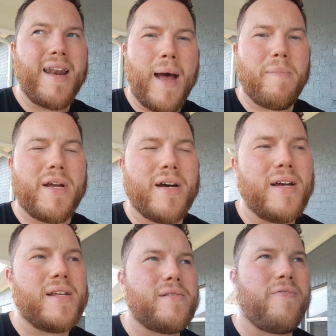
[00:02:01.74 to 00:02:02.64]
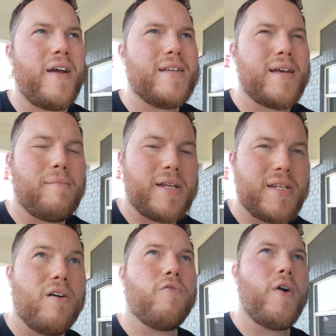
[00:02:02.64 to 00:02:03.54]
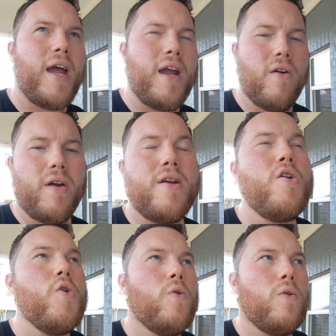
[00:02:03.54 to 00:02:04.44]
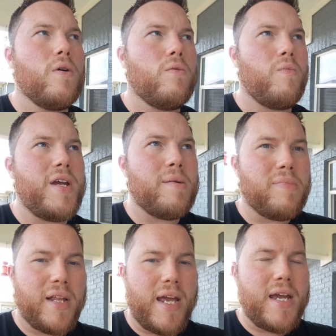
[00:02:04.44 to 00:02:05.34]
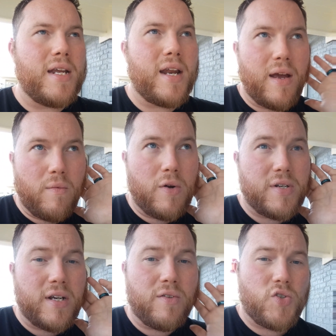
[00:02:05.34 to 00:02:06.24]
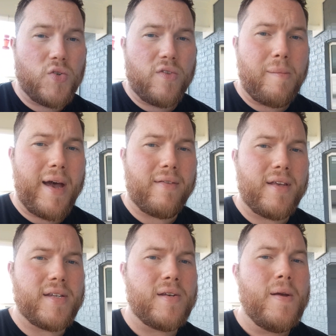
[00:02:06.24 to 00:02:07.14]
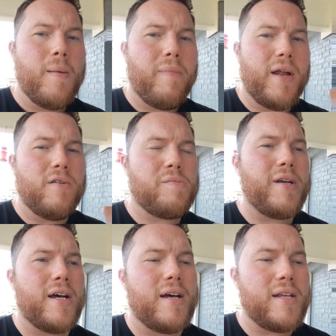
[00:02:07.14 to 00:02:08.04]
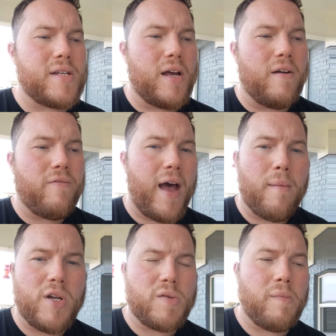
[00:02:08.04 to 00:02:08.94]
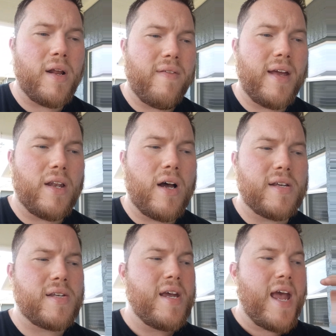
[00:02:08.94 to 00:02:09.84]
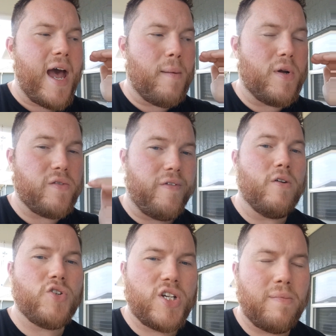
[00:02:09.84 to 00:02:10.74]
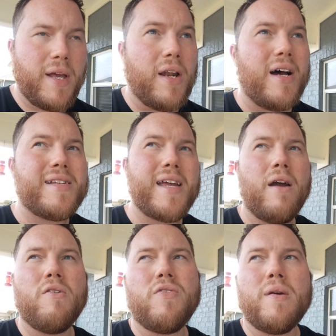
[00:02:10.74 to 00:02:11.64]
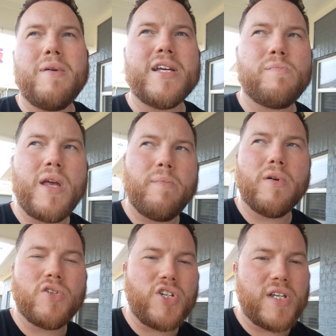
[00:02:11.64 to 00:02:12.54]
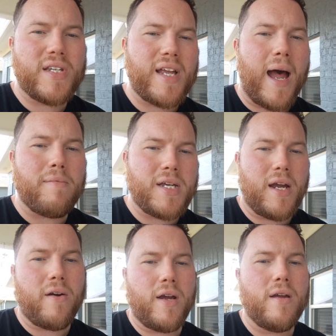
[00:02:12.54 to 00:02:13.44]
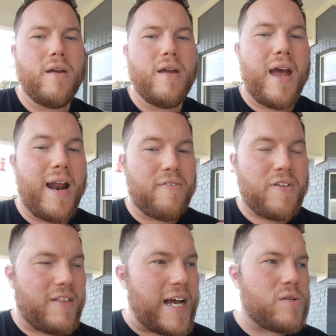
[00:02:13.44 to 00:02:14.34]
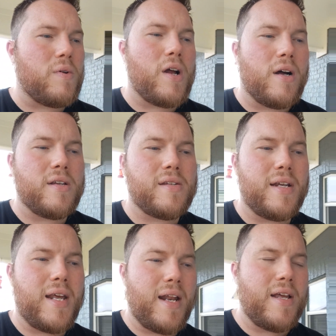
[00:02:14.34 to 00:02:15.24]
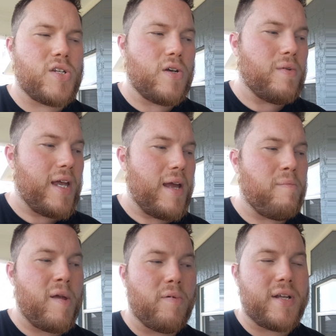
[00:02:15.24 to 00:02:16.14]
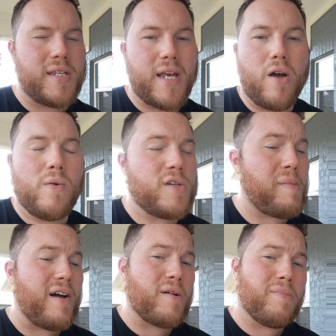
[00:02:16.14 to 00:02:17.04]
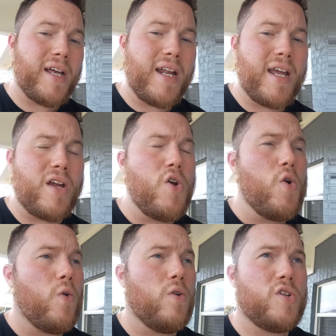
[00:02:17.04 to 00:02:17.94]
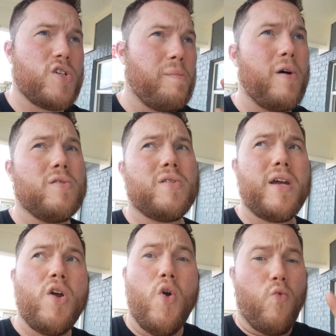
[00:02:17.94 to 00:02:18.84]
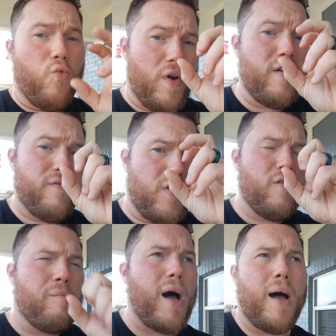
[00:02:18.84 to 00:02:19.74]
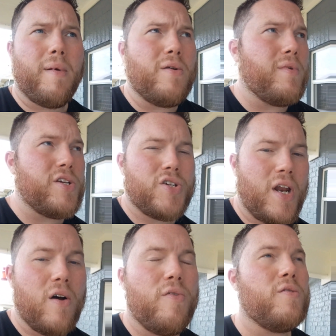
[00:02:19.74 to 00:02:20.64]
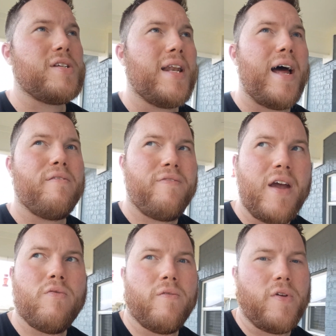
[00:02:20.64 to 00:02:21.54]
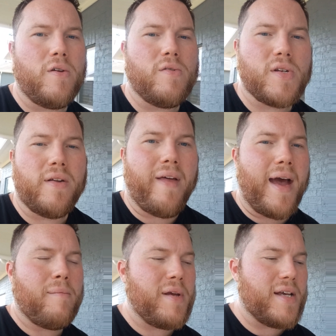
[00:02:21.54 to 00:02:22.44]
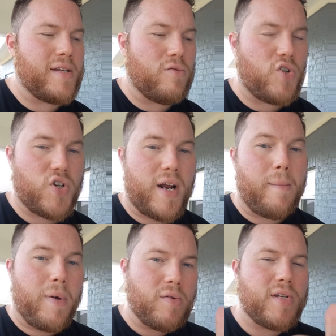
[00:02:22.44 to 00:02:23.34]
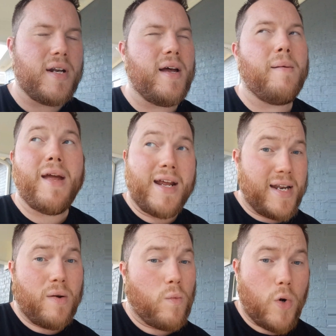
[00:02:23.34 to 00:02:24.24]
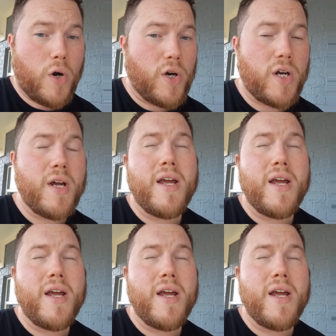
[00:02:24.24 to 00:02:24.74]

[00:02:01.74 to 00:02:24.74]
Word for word: not because fans like myself were angry or we complained and we were telling the truth about this, but it was because of how much money they lost, how much viewership they lost, everything, because people just stopped caring. And I think that's what honestly did it. So again, people can say, oh, it was about complaining or supposedly review bombing, which no, there was a lot of fake reviews on that because they were just trying to boast it up and it didn't work.